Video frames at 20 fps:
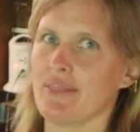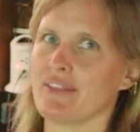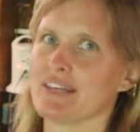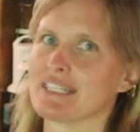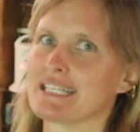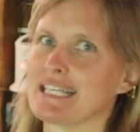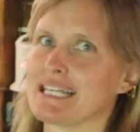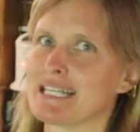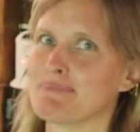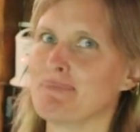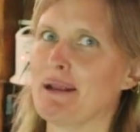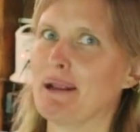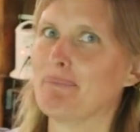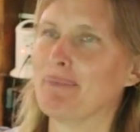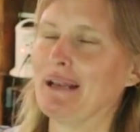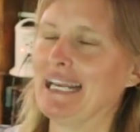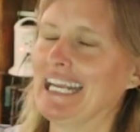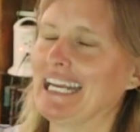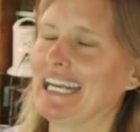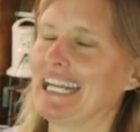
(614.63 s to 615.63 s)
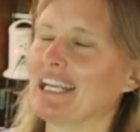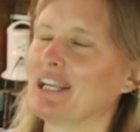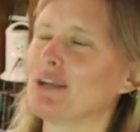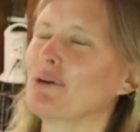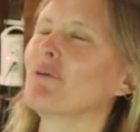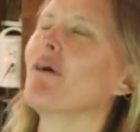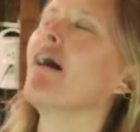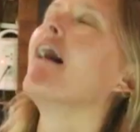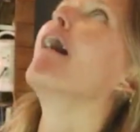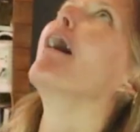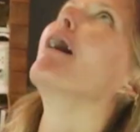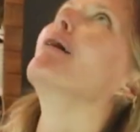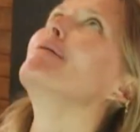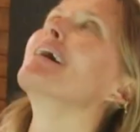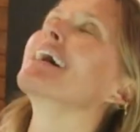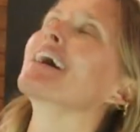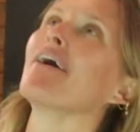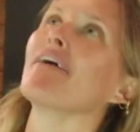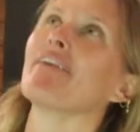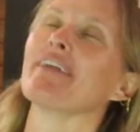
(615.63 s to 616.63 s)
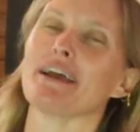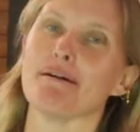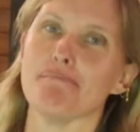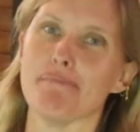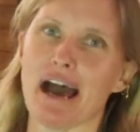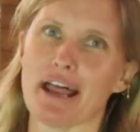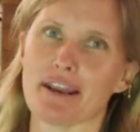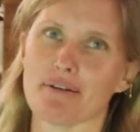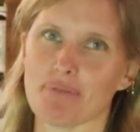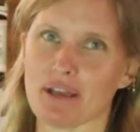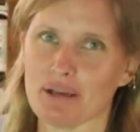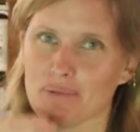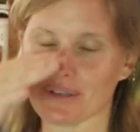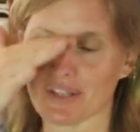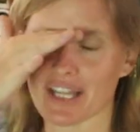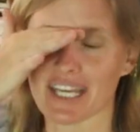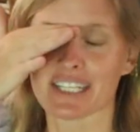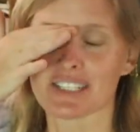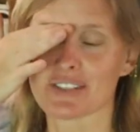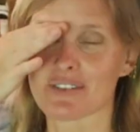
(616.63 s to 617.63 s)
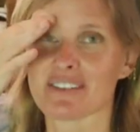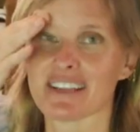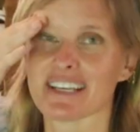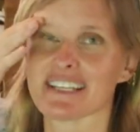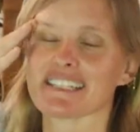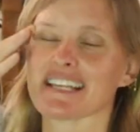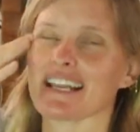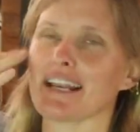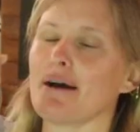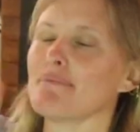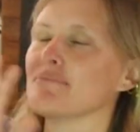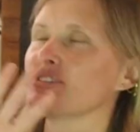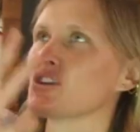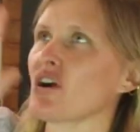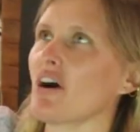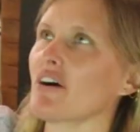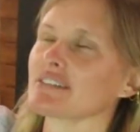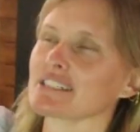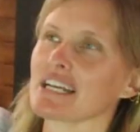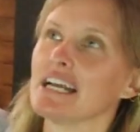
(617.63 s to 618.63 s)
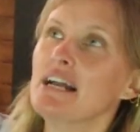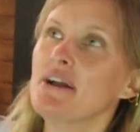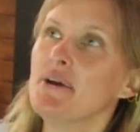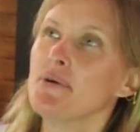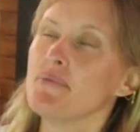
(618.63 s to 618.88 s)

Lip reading: this is me bleeding here, oh my god, the amount of people that do this, and I'm shocked.